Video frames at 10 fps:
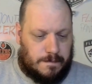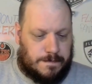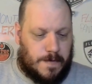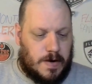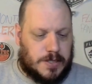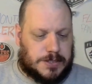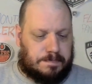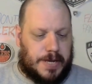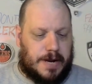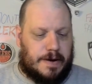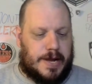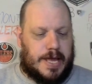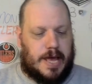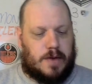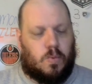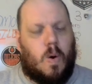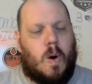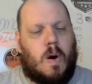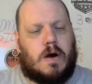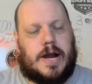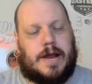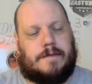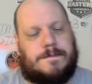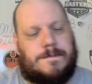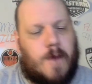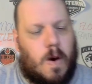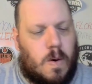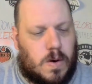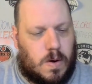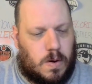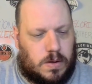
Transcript: First period, Warren Foegele.